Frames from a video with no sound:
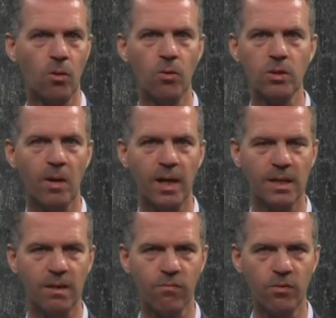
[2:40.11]
caused by a
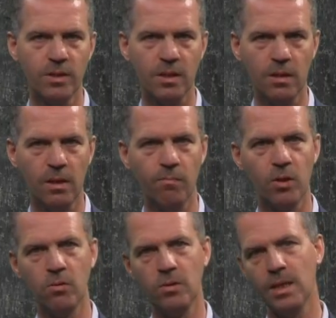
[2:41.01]
difference in the
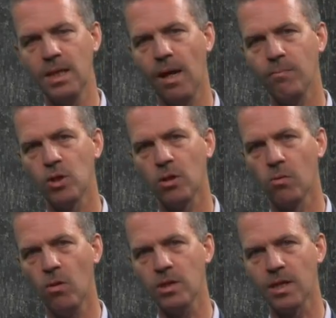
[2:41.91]
impurity capture
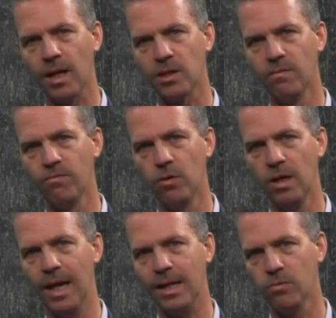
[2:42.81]
cross-section for
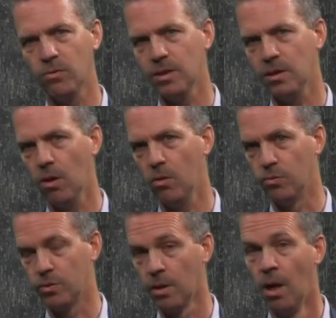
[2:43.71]
electrons and
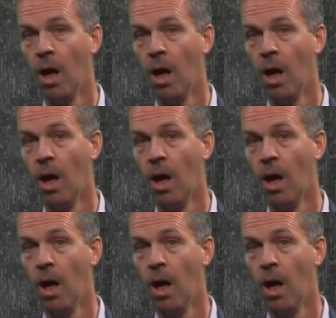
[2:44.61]
holes,